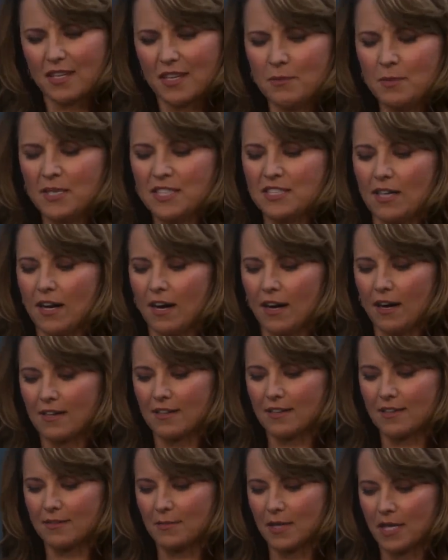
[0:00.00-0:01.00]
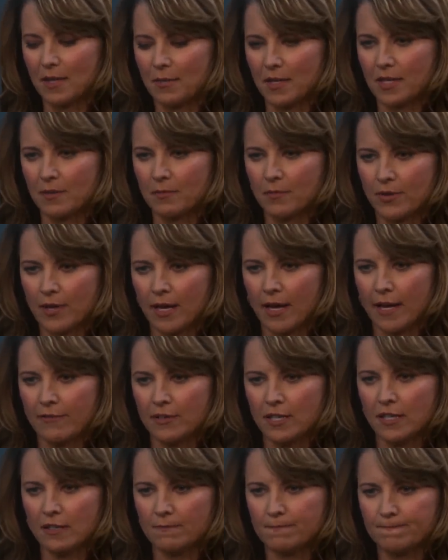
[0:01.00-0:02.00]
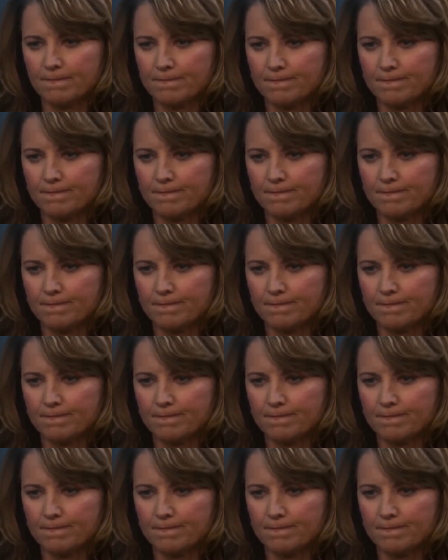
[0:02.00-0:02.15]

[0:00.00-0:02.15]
can we talk, maybe in private?